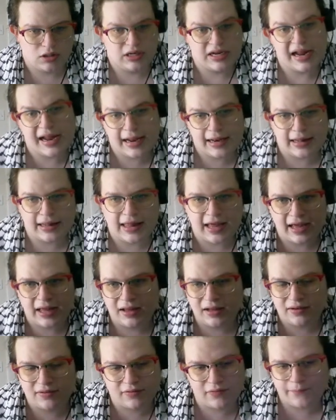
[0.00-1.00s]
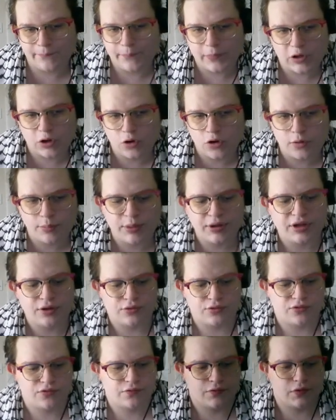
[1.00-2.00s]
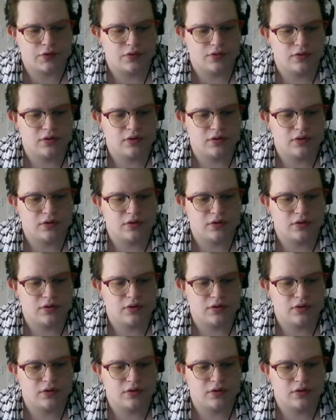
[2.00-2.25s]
And that could be useful.